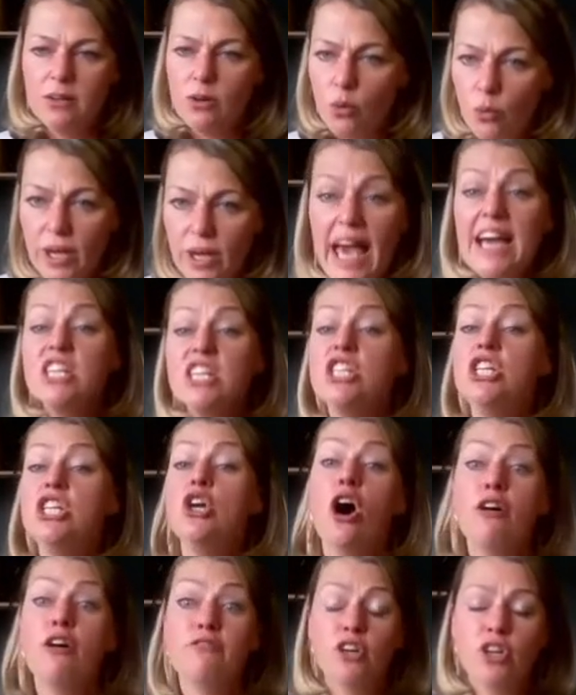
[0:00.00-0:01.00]
we actually
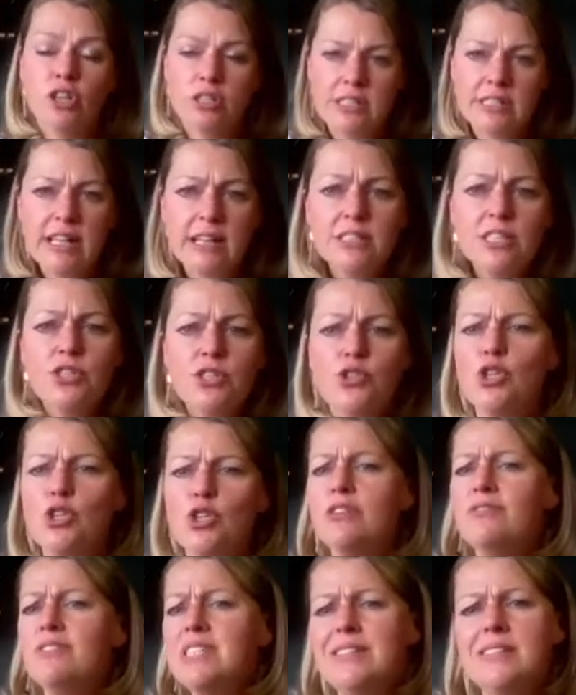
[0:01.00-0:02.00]
offer consulting
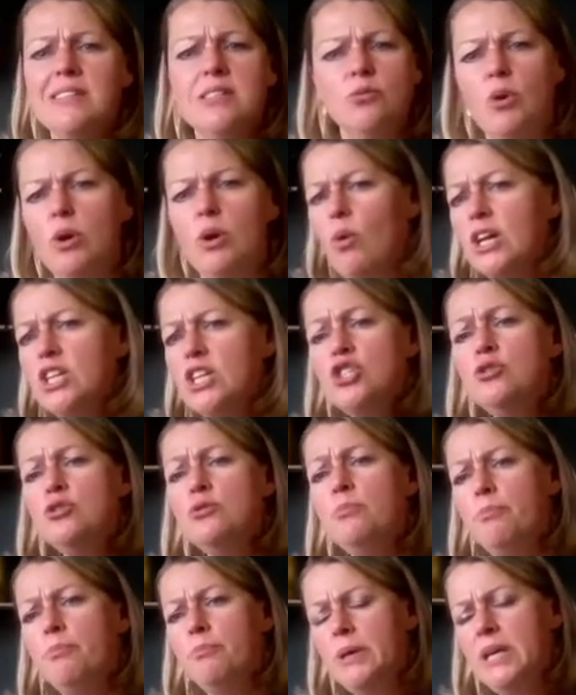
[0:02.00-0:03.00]
services and we want to
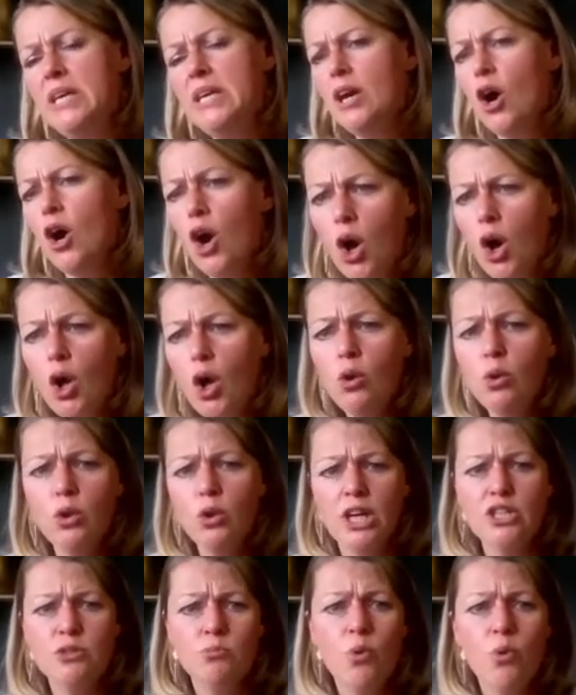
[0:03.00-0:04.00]
be a whole
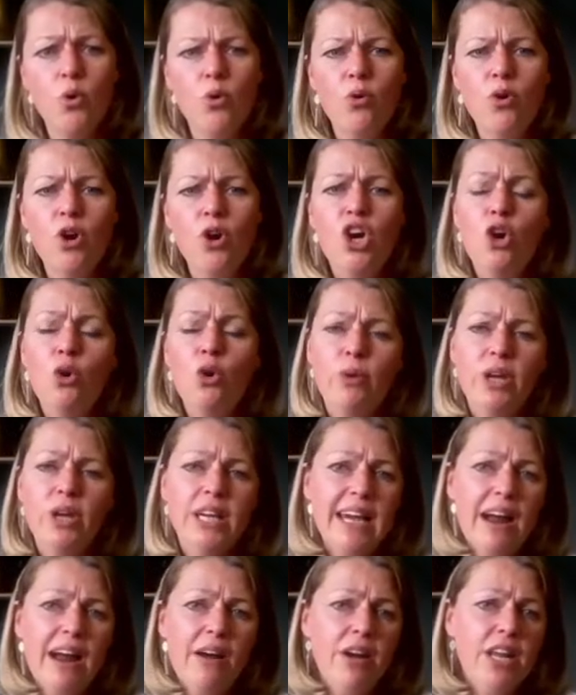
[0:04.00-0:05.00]
lot more. We
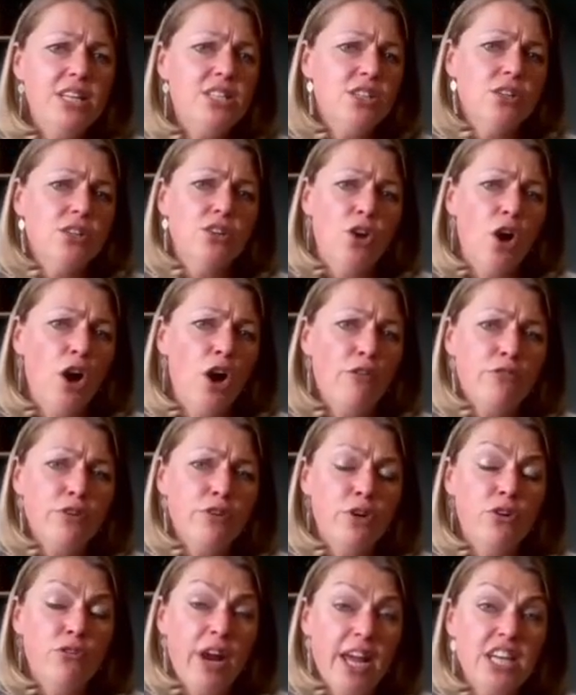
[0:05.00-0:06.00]
encourage and
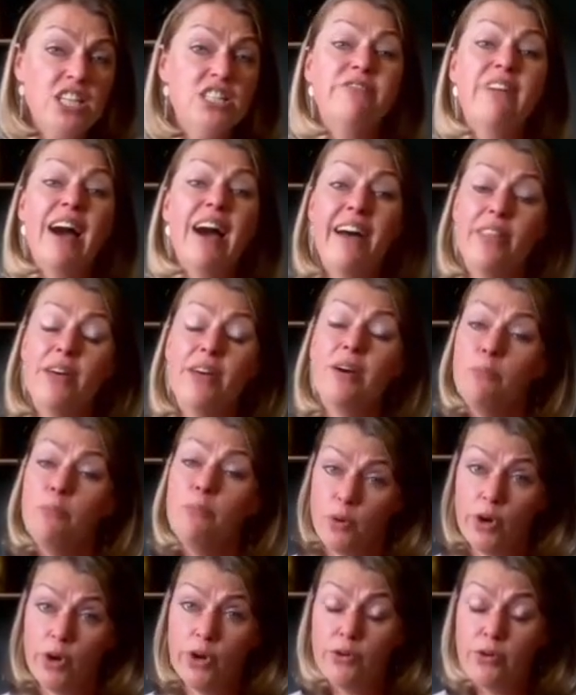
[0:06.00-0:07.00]
offer a range of other
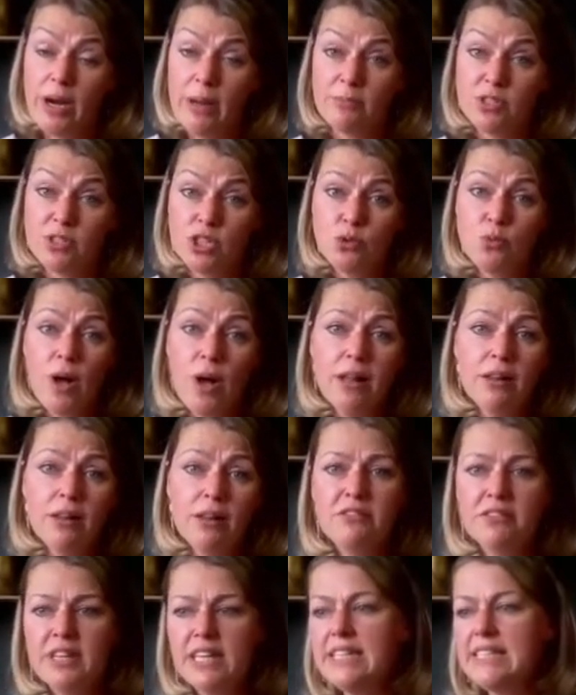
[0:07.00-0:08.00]
programs as well,
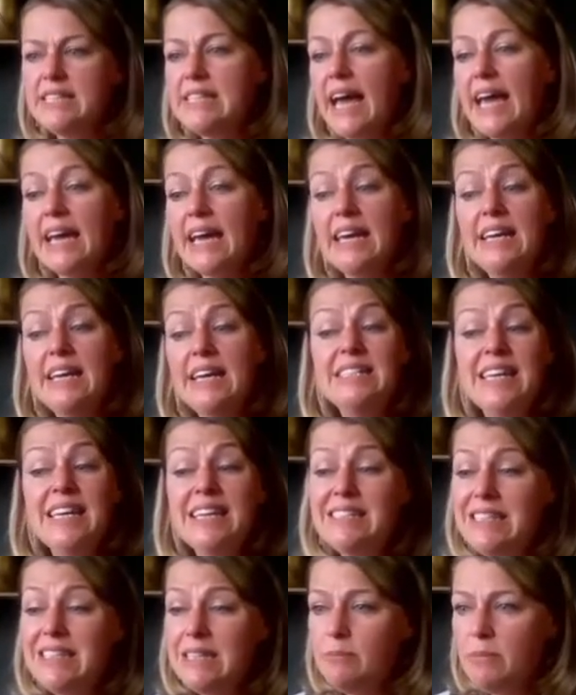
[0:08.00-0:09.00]
things like
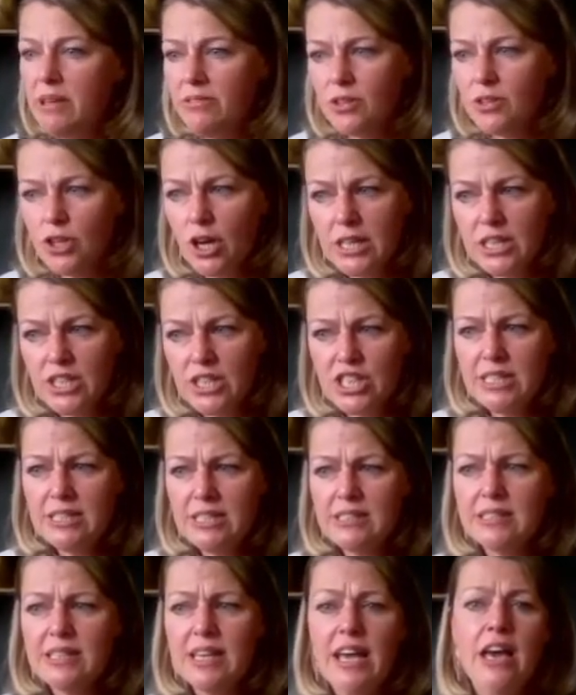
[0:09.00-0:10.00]
testing
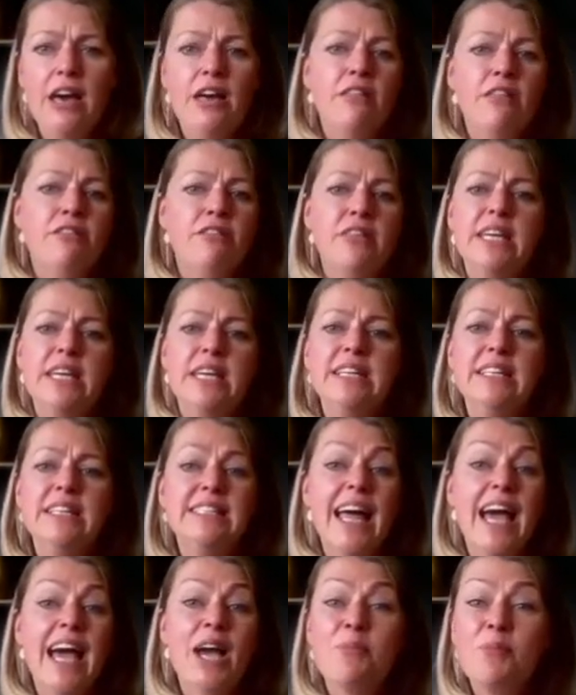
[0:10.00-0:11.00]
methodologies, things
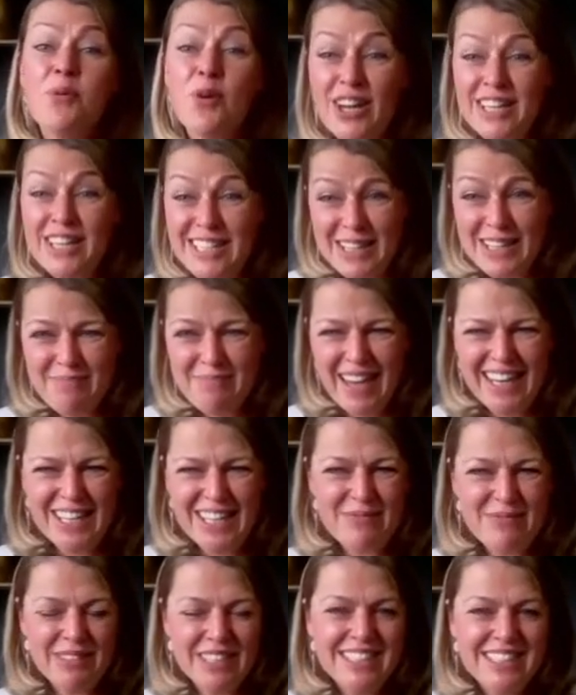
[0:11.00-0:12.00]
like project
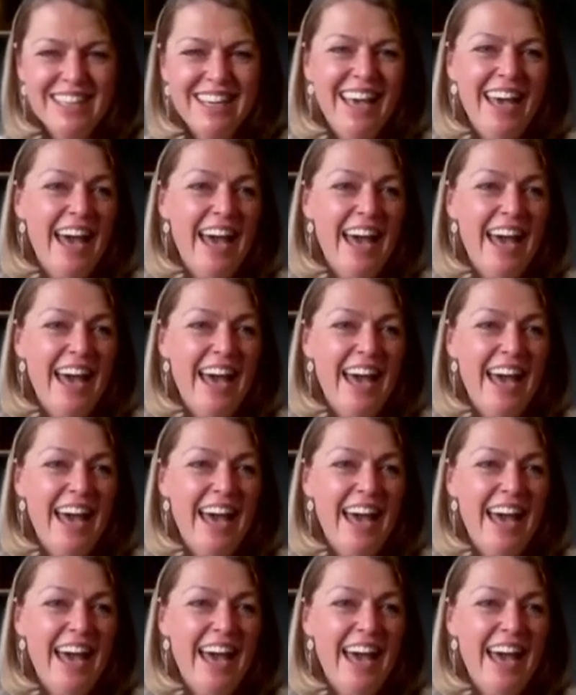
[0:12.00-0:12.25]
management,